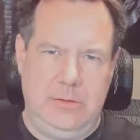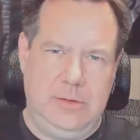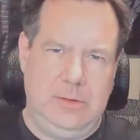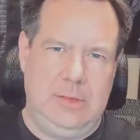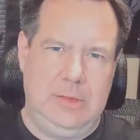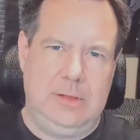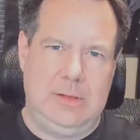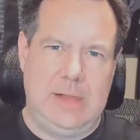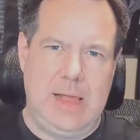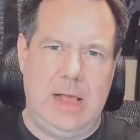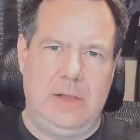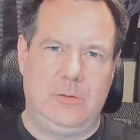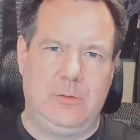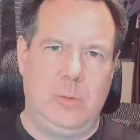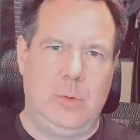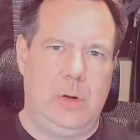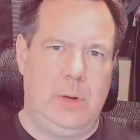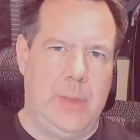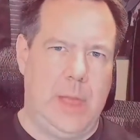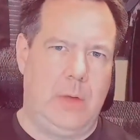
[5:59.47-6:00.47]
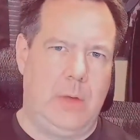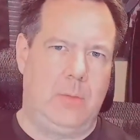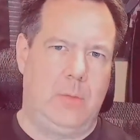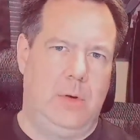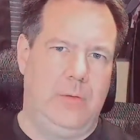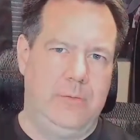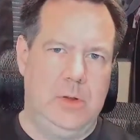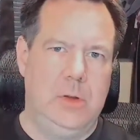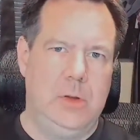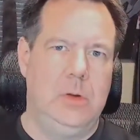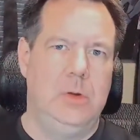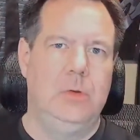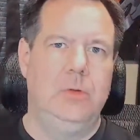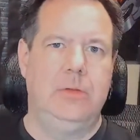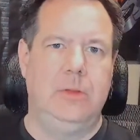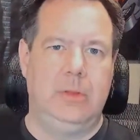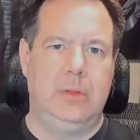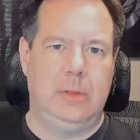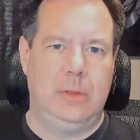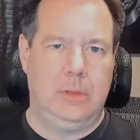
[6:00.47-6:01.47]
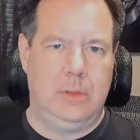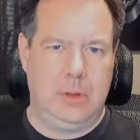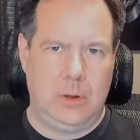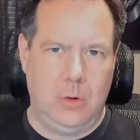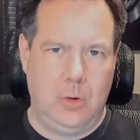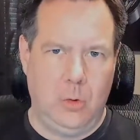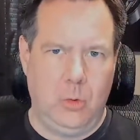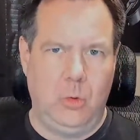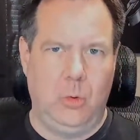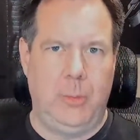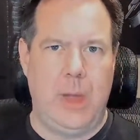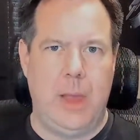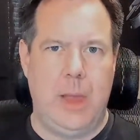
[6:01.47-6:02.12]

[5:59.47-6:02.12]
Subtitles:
in the last one about reviews and the Google My